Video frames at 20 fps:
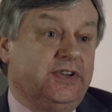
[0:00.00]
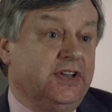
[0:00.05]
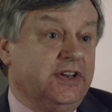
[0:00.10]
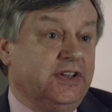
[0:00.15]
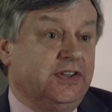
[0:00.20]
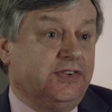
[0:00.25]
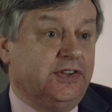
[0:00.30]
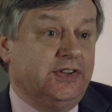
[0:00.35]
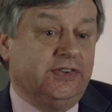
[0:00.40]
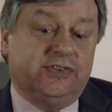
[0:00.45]

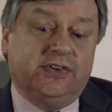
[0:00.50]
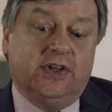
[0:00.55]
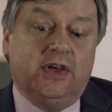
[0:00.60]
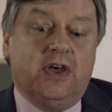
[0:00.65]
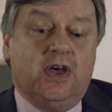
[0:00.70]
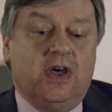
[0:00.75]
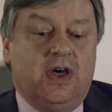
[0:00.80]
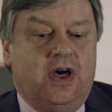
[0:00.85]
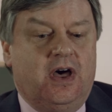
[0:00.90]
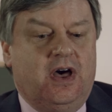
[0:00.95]
geniuses.
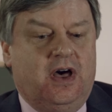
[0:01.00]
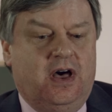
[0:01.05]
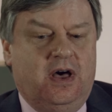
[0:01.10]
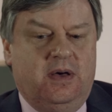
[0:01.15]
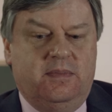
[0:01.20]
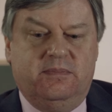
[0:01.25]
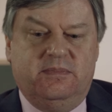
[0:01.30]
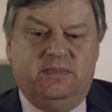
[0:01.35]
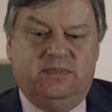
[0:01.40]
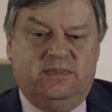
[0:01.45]

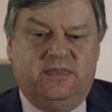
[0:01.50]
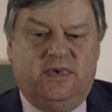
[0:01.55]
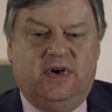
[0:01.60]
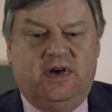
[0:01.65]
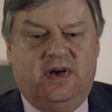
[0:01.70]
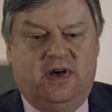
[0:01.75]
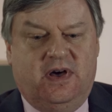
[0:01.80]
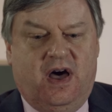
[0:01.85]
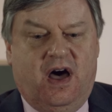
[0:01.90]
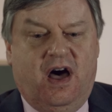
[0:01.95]
Um,
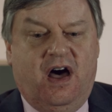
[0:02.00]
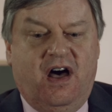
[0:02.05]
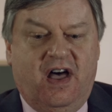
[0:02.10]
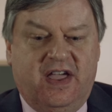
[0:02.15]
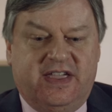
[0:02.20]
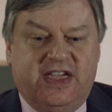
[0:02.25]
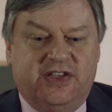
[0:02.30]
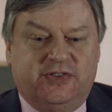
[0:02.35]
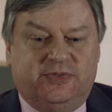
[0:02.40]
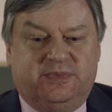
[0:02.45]

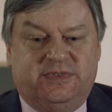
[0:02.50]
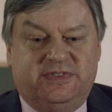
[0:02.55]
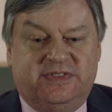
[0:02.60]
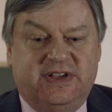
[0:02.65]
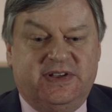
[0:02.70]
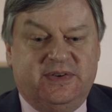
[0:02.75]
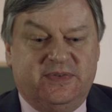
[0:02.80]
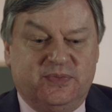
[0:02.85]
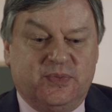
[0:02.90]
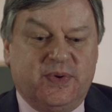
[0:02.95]
I, I guess
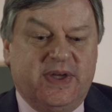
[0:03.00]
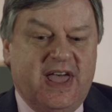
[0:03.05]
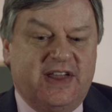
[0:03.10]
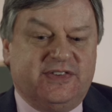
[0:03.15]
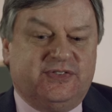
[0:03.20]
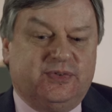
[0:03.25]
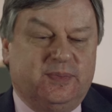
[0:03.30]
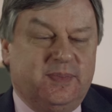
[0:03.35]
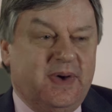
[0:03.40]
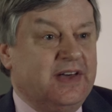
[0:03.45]
there, we
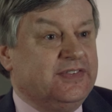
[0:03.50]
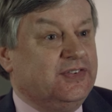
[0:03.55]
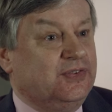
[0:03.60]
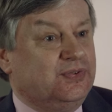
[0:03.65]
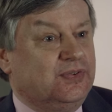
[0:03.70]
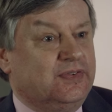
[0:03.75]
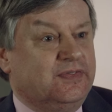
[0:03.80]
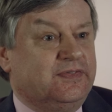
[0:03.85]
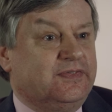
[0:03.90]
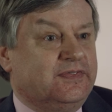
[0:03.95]
had some other
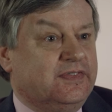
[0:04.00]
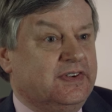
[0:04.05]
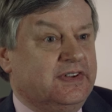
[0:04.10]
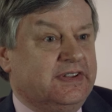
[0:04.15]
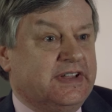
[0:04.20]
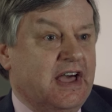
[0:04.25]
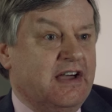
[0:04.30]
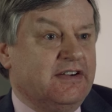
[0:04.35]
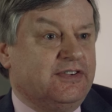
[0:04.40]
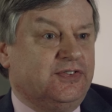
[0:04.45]
sort of uh,
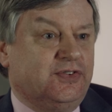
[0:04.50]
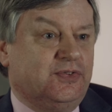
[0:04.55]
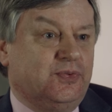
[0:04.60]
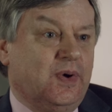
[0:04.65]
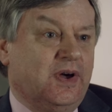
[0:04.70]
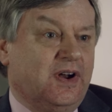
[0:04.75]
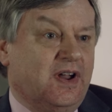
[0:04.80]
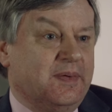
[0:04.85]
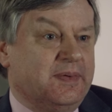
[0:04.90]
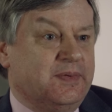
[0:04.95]
characters as
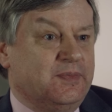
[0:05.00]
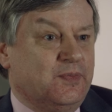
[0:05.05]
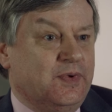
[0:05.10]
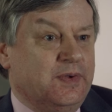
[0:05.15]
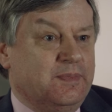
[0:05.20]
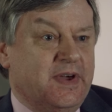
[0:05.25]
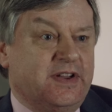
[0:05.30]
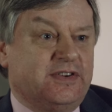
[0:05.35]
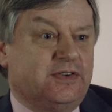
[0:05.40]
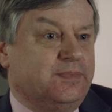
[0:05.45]
well. I mean,
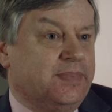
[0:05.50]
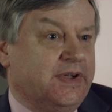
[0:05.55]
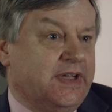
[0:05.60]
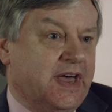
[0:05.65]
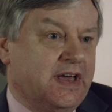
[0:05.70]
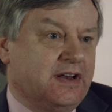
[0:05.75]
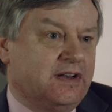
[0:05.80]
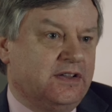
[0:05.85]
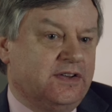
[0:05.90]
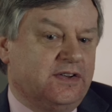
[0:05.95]
we mentioned Pete
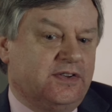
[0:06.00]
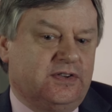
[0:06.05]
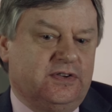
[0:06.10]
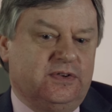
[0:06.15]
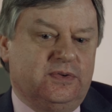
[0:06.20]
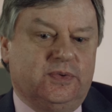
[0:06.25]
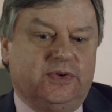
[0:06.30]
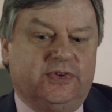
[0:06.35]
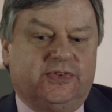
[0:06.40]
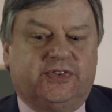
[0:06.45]
Hedland,
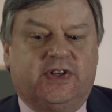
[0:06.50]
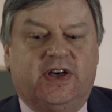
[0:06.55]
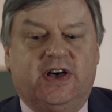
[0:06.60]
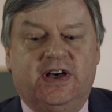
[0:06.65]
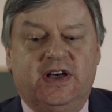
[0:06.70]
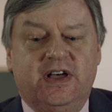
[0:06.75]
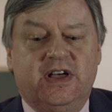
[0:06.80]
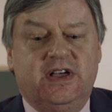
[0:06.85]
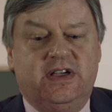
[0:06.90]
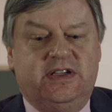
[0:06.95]
who was. Uh,
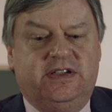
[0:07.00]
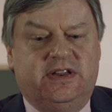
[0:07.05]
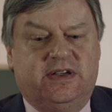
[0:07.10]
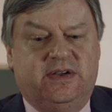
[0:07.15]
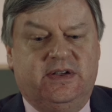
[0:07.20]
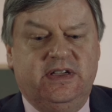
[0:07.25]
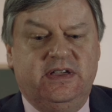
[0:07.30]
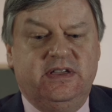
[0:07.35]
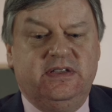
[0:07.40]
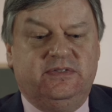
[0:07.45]
You
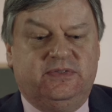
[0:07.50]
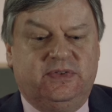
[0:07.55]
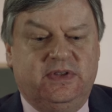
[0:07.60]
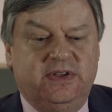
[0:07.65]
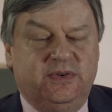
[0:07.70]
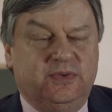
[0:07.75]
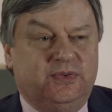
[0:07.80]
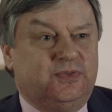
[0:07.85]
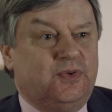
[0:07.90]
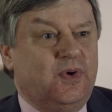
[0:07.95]
know, he's,
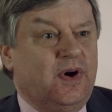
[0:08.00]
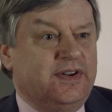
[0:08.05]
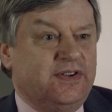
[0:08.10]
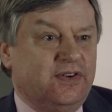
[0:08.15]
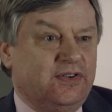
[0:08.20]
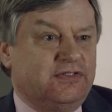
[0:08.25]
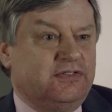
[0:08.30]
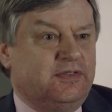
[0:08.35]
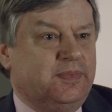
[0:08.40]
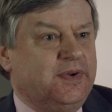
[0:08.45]
he was quite an
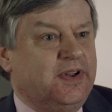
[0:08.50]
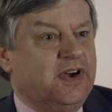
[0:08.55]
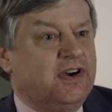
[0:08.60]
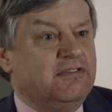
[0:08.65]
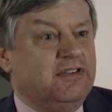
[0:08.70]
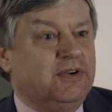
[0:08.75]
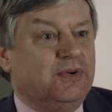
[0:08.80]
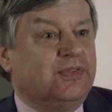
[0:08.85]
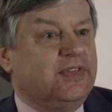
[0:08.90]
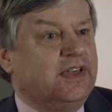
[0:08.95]

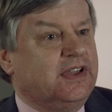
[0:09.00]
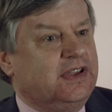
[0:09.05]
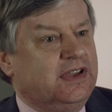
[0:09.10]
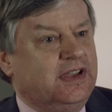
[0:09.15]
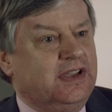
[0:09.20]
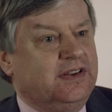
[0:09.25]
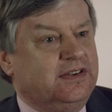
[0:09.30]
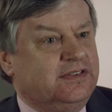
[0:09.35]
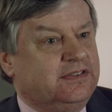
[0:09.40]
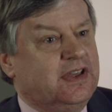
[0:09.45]
entrepreneurial
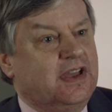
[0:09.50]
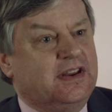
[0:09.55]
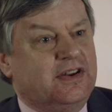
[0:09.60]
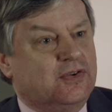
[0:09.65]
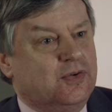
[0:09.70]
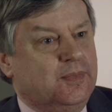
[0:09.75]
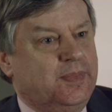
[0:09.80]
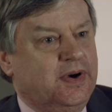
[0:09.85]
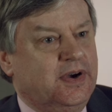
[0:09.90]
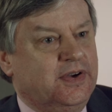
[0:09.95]
thinking,
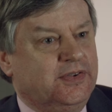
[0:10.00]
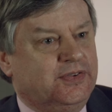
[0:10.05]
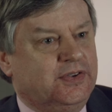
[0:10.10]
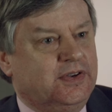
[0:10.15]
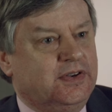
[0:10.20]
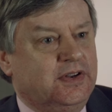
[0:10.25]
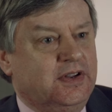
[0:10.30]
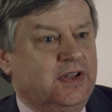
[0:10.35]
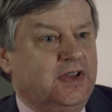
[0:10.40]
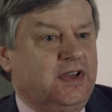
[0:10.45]
technical person.